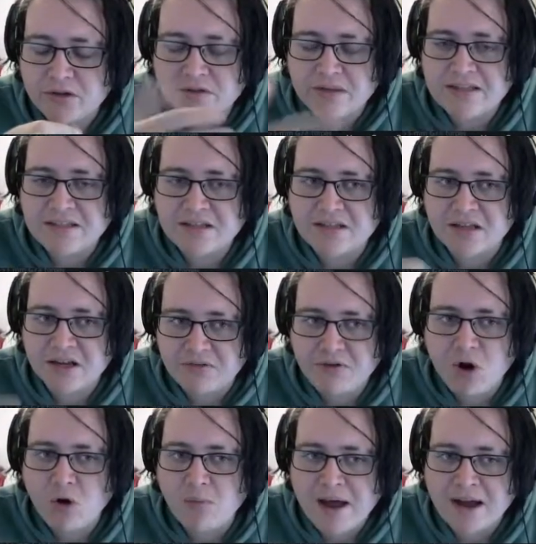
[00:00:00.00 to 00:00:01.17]
This is going to
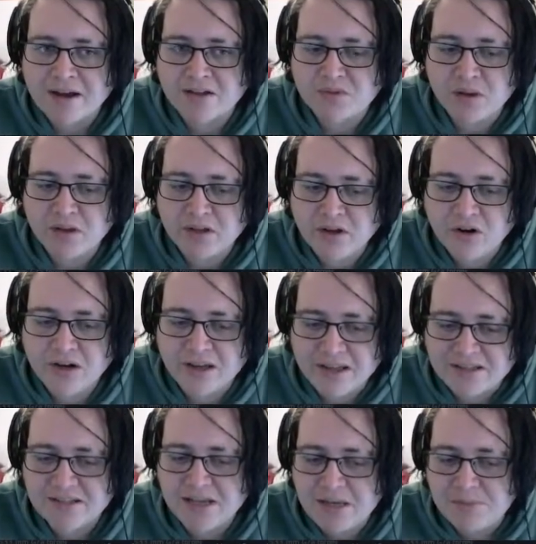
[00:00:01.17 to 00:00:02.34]
roll back as well. You're not going to get
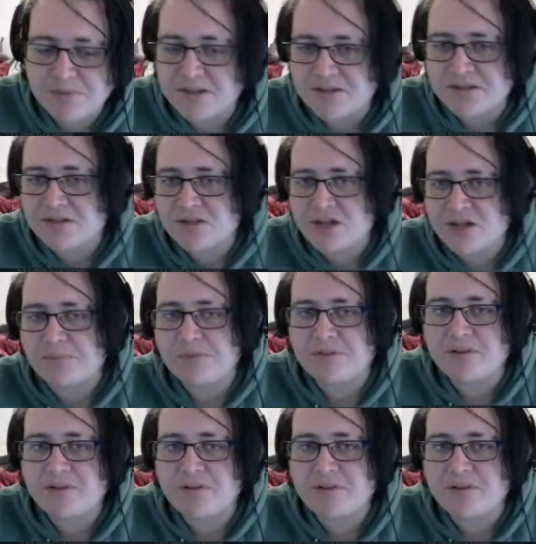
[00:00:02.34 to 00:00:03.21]
to keep these ships.